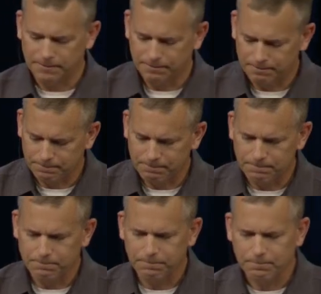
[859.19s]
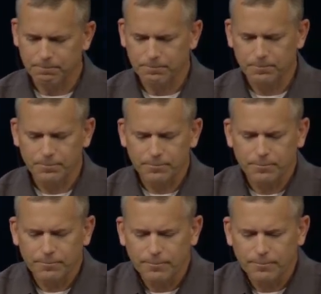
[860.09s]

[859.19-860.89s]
Nothing is said.